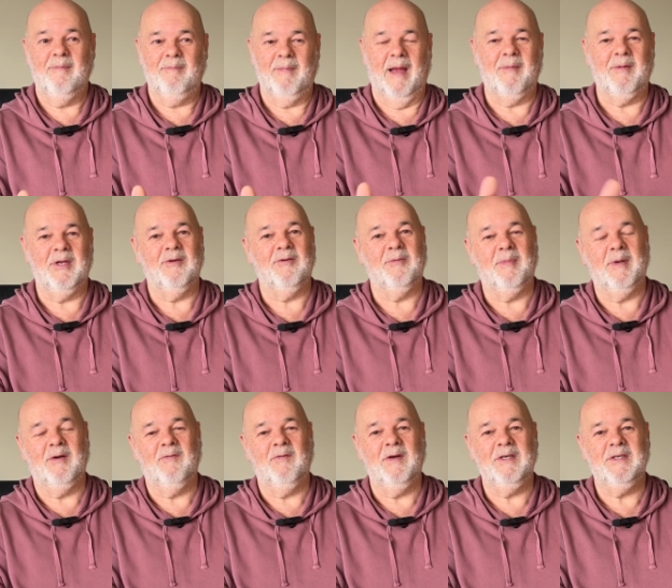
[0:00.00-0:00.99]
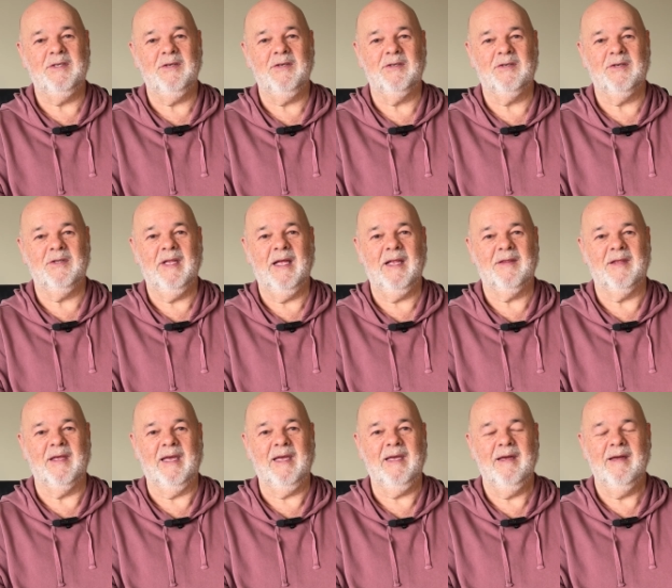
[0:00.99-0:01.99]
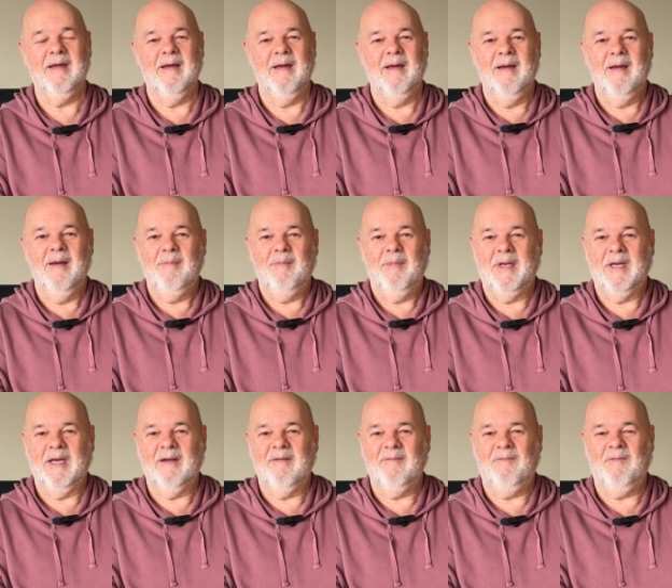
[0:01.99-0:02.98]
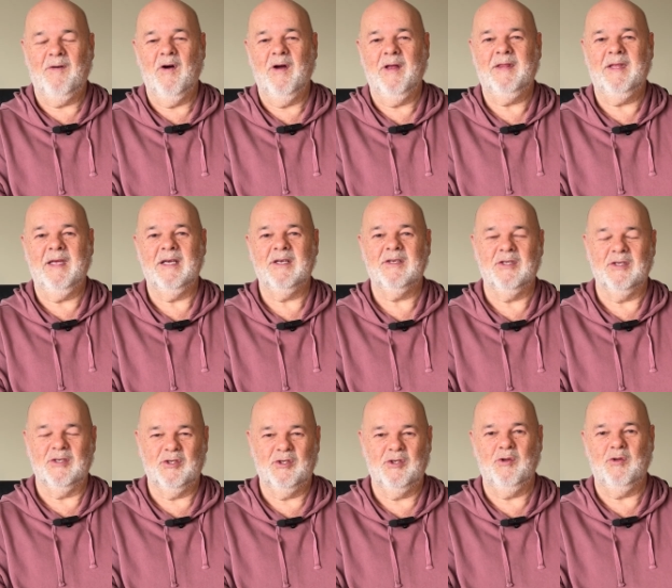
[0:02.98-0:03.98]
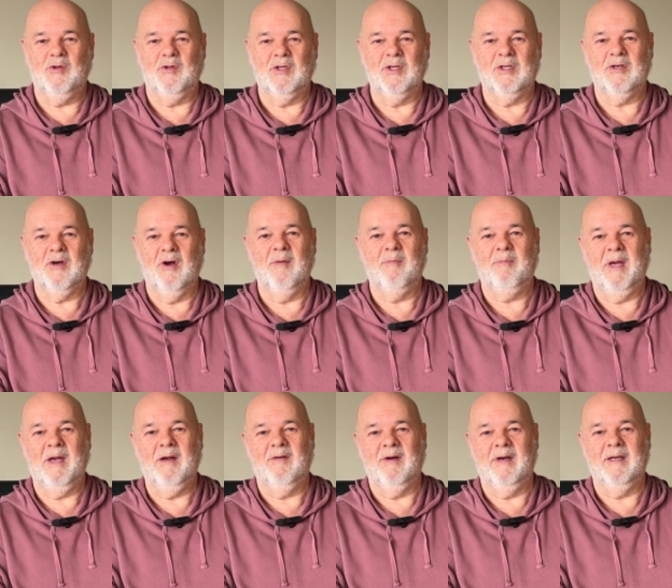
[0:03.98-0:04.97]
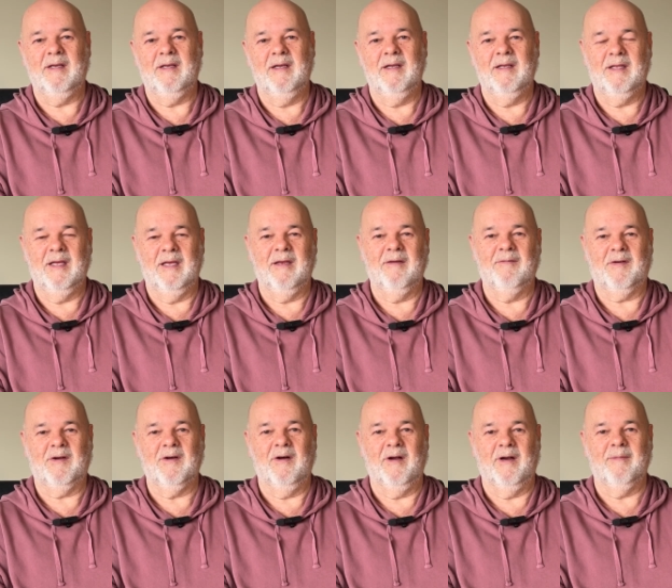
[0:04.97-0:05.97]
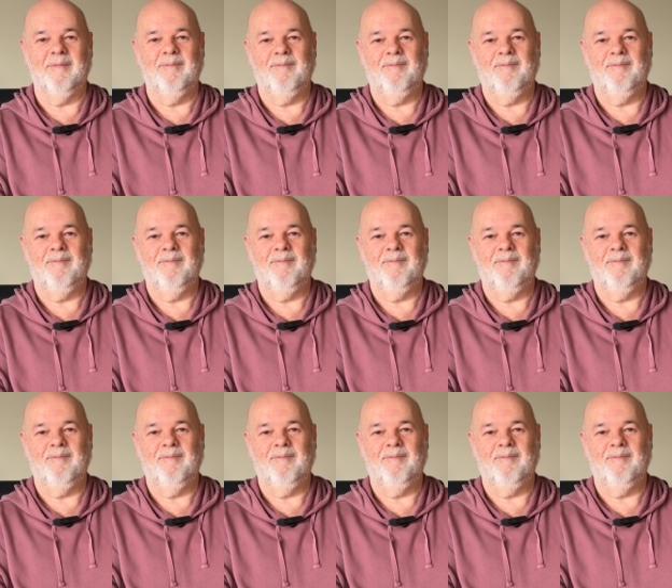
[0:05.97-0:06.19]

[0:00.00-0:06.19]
Maybe do a bit of research on that thing, but you can find things that suit the time period that you've got.